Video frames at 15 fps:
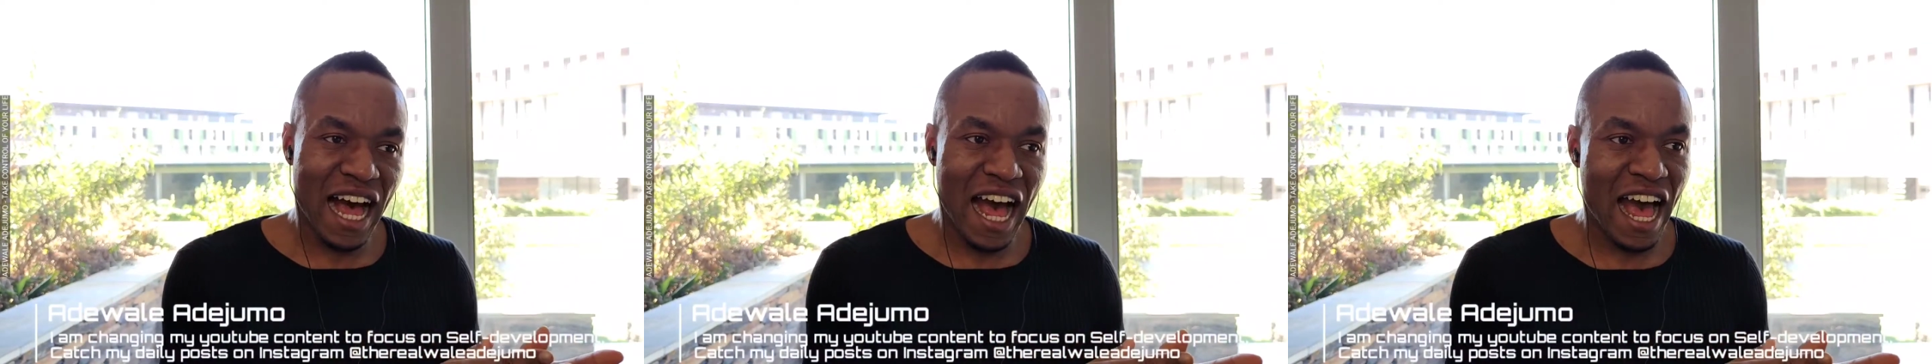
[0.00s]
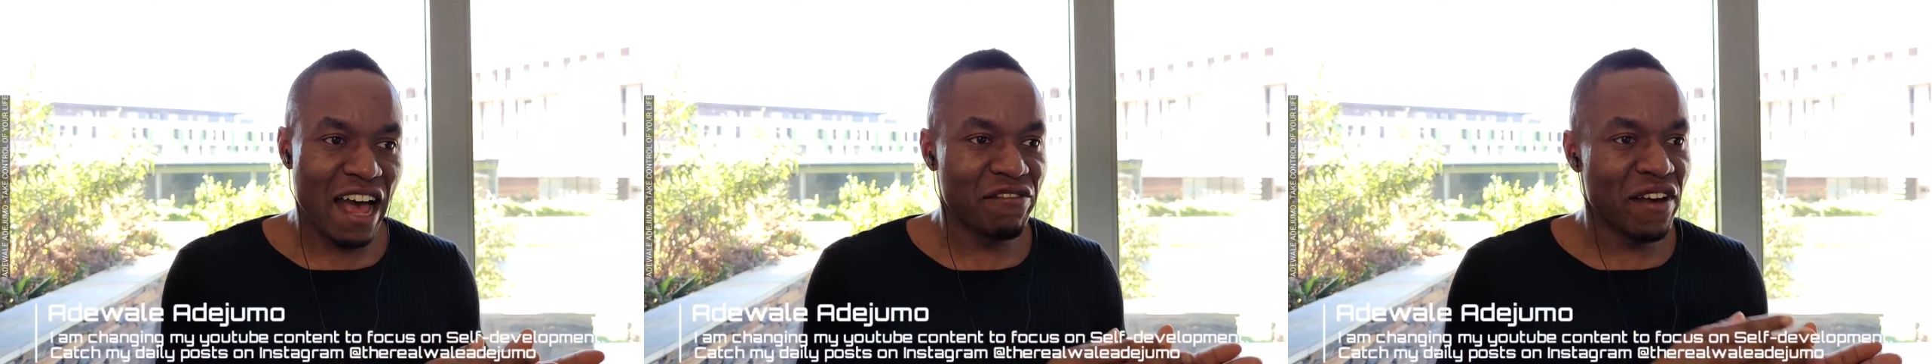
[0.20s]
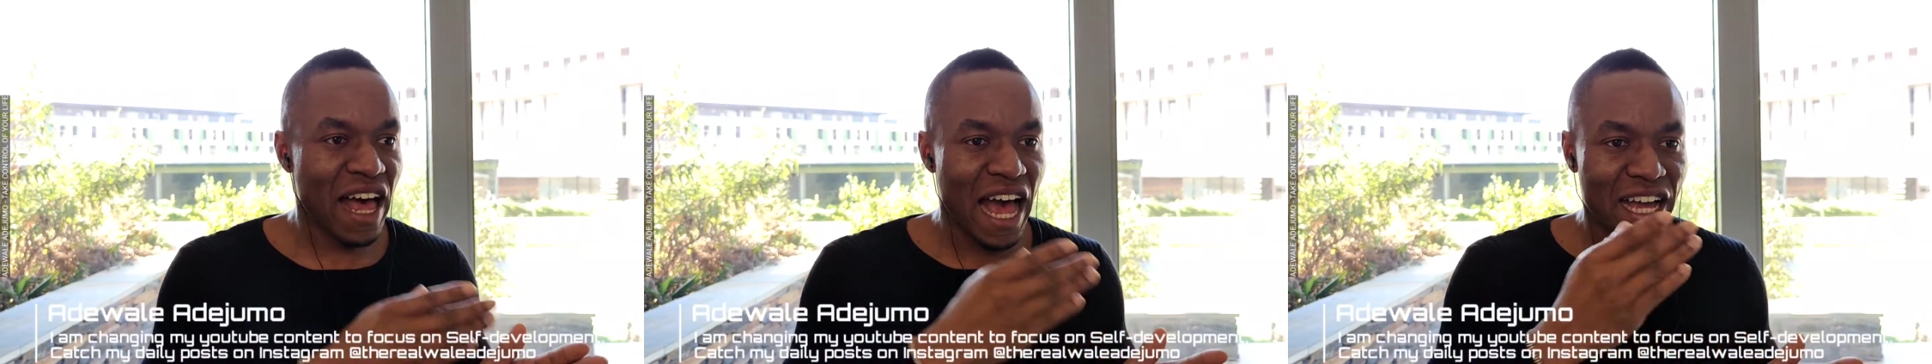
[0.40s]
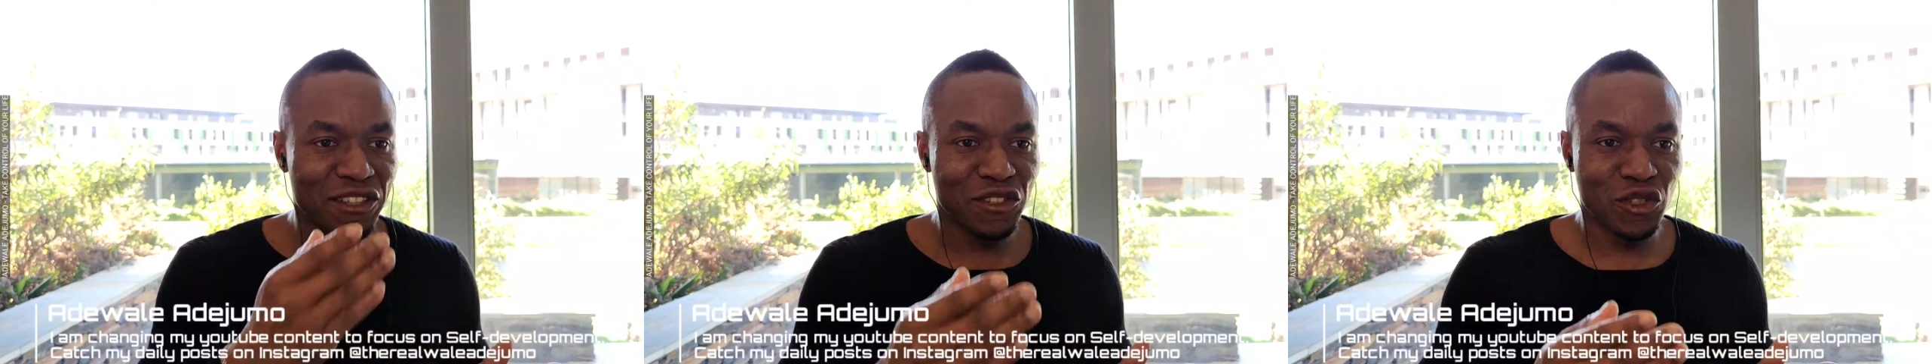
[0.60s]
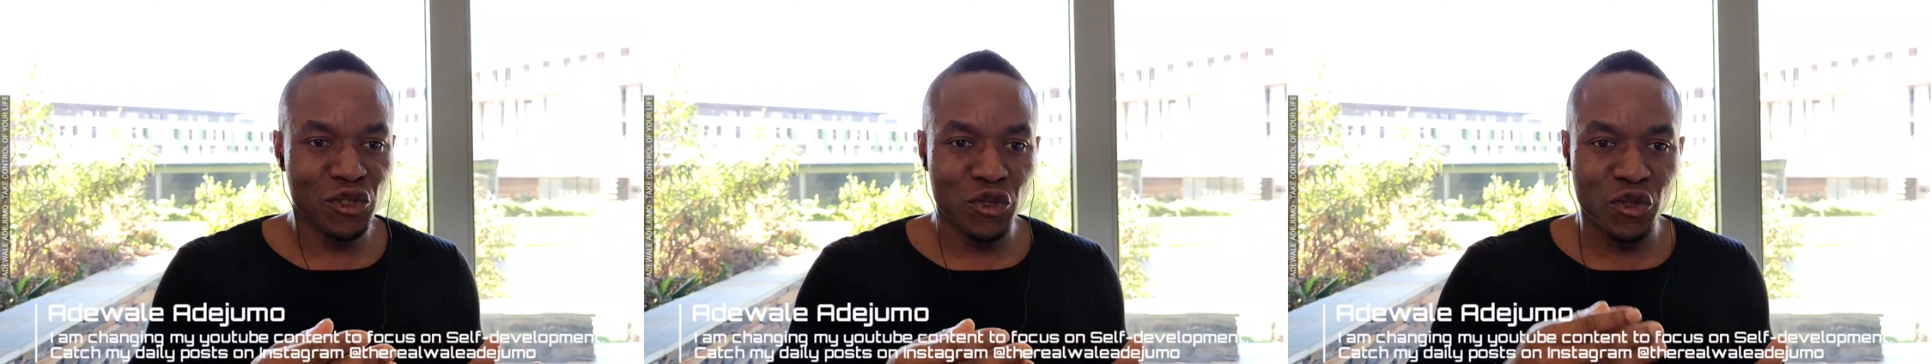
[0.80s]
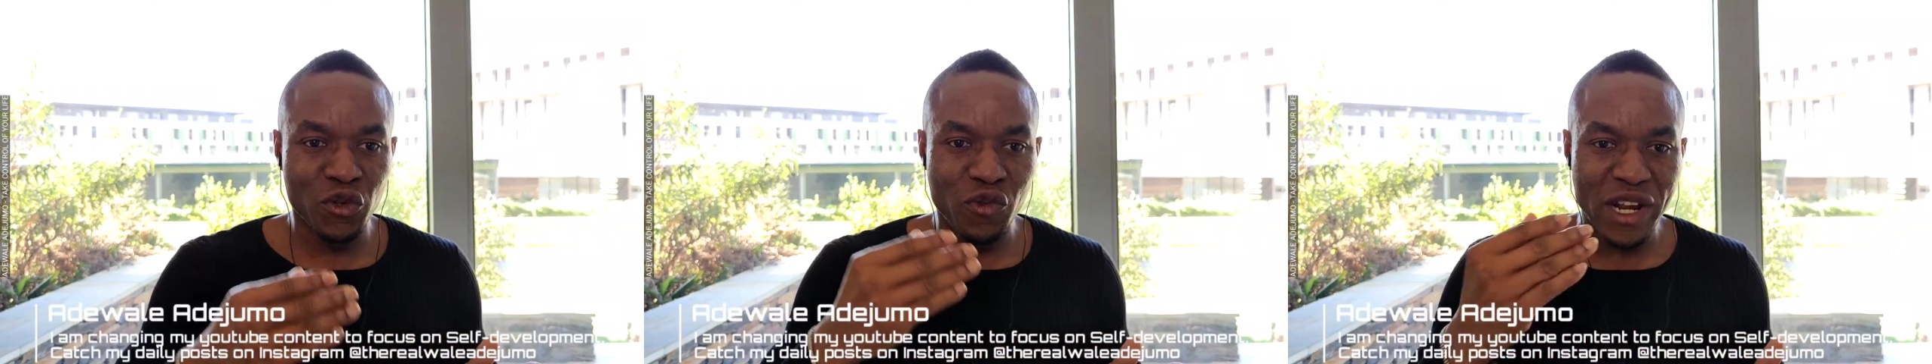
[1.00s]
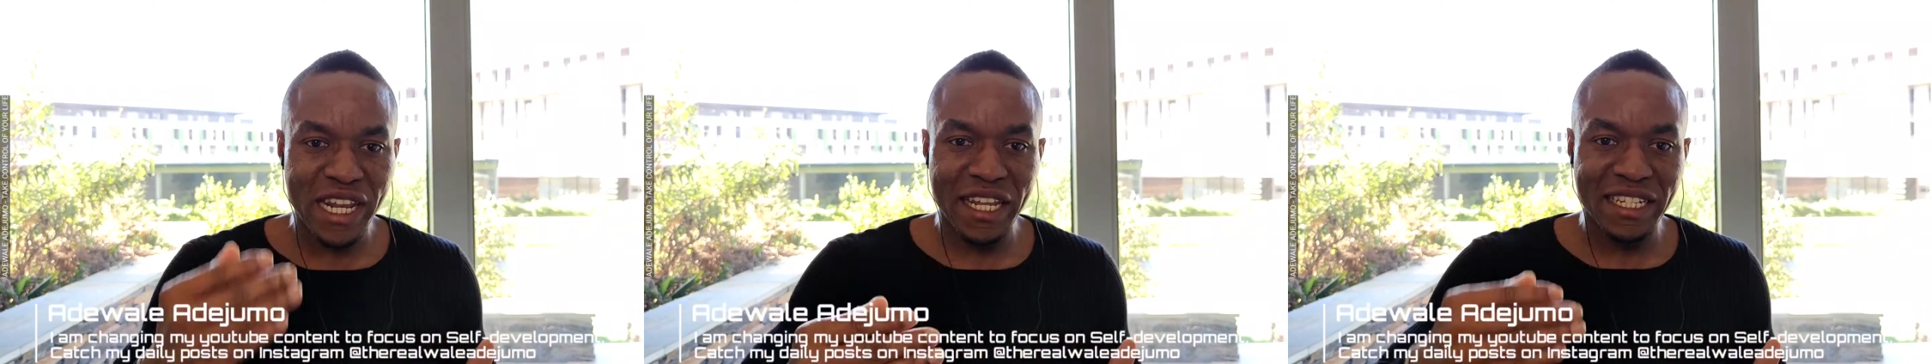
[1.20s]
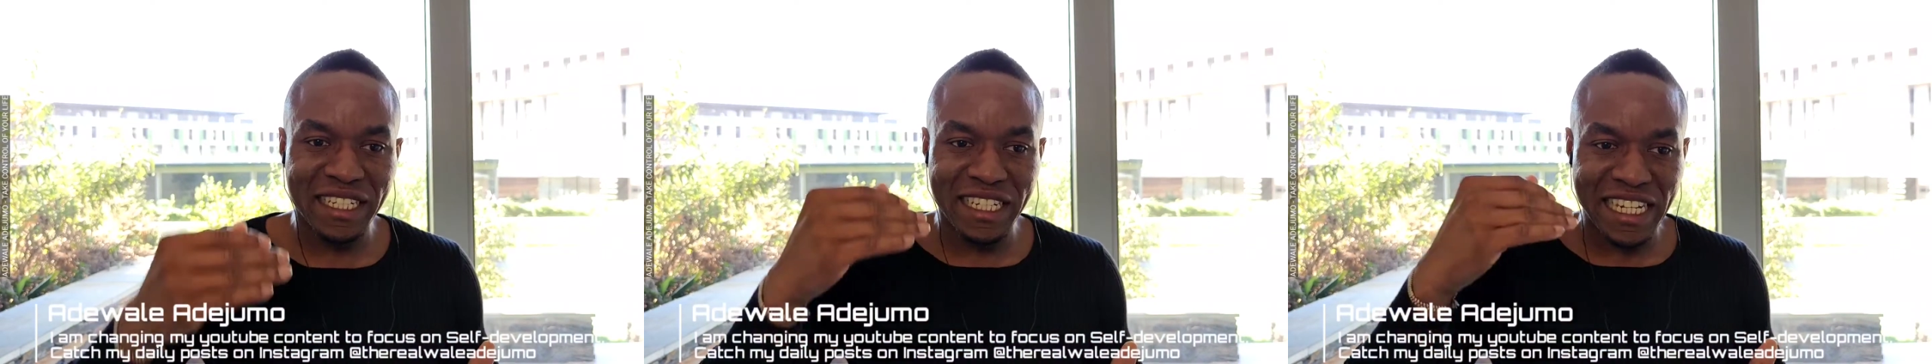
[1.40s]
I've had to
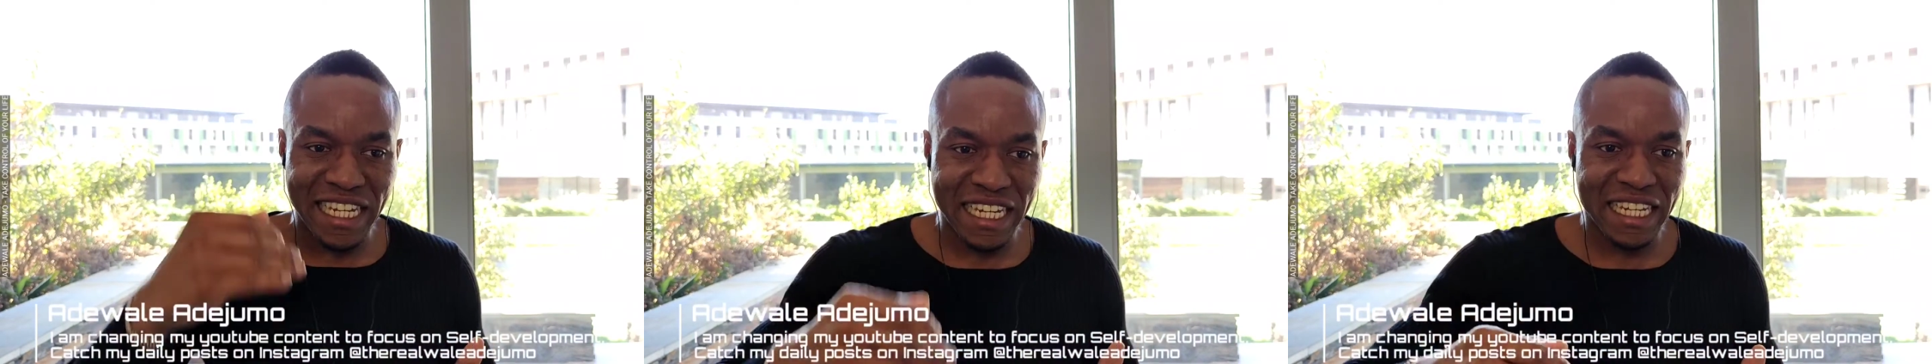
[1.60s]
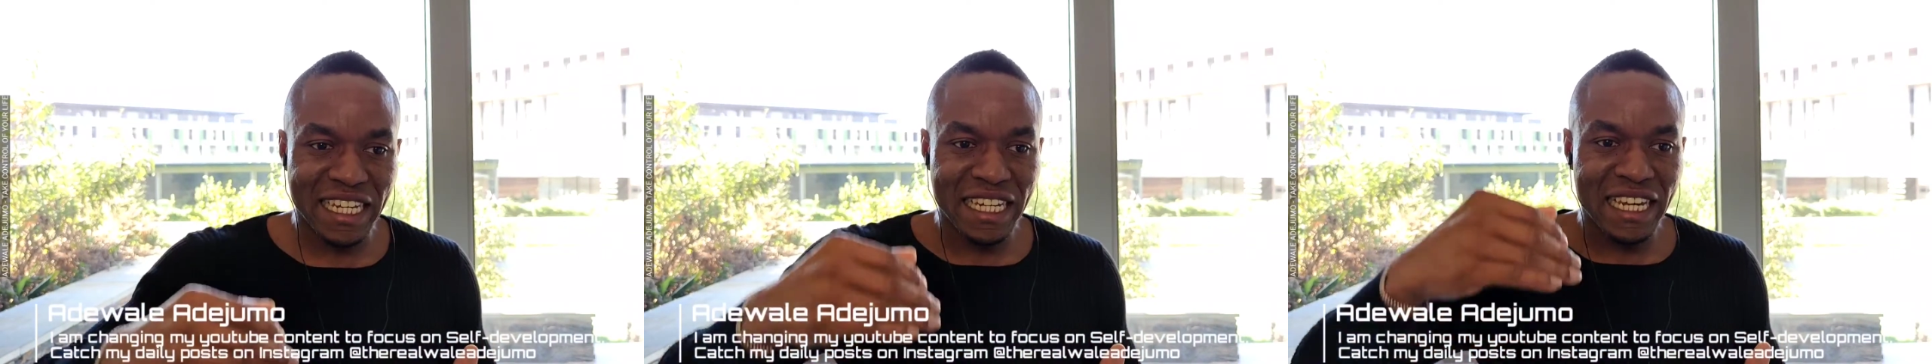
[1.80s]
really dig